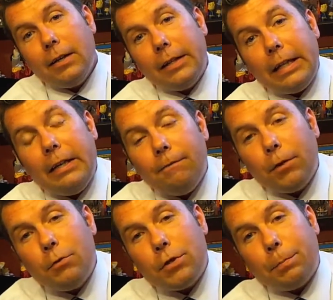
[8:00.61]
the
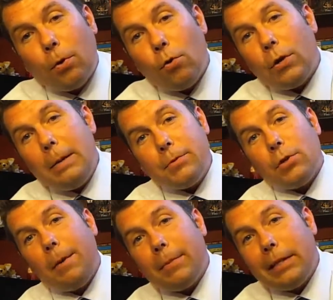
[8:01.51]
influencer program,
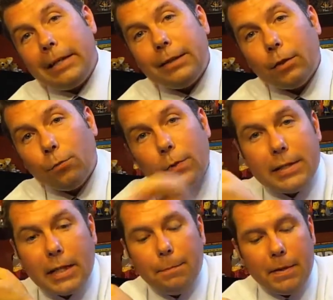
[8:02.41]
so I'm gonna get the
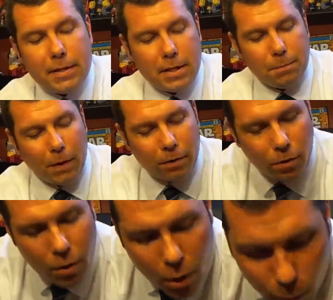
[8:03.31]
Risky Business
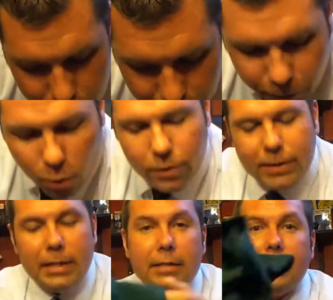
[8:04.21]
Bundle, which of
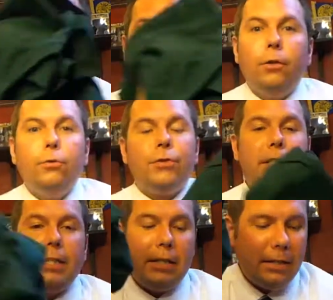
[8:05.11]
course is the loot
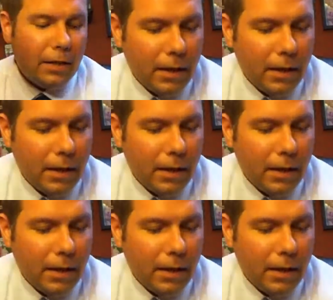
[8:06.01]
tee,